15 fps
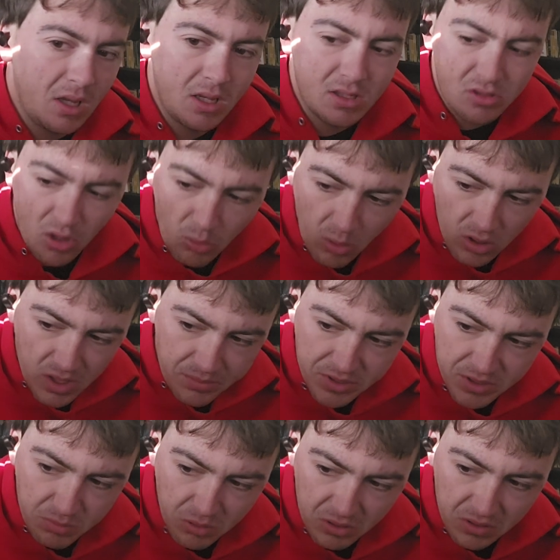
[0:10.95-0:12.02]
So I woke up
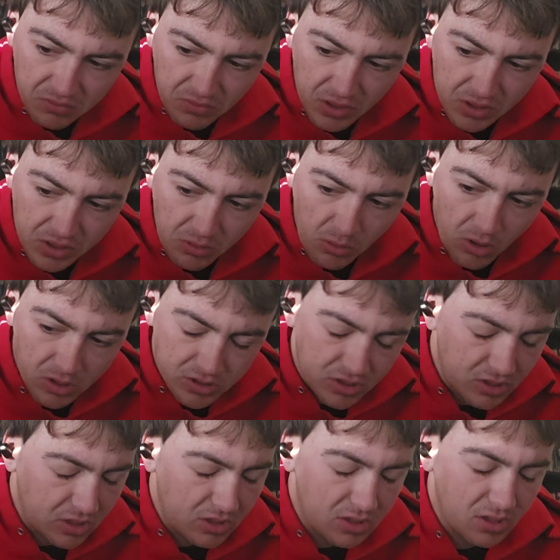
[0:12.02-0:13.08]
this morning and finally watched
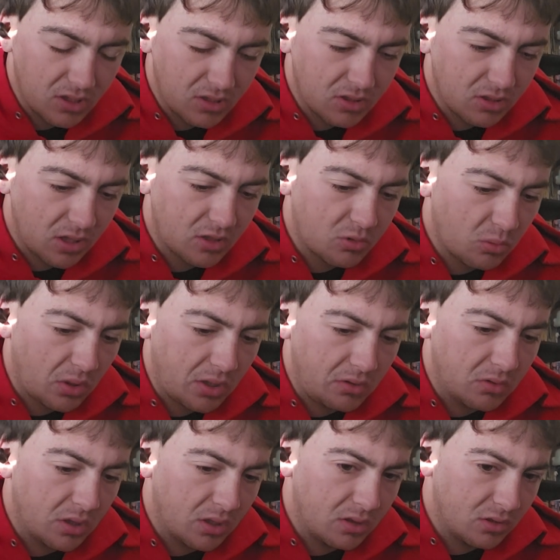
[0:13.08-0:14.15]
it. So that's why
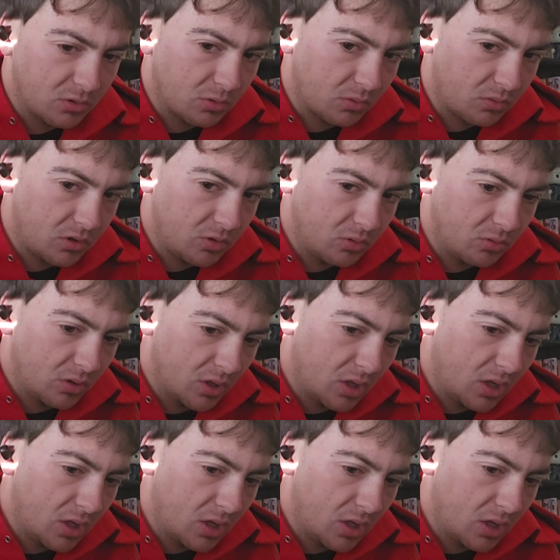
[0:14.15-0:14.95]
you're getting this review